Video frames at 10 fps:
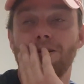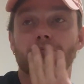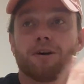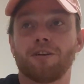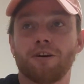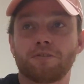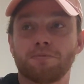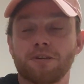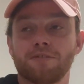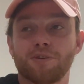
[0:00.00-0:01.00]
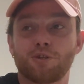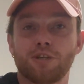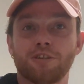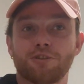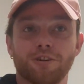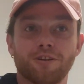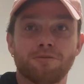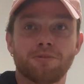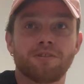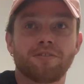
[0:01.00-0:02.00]
my life's a bit of a shit
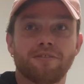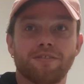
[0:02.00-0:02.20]
show, but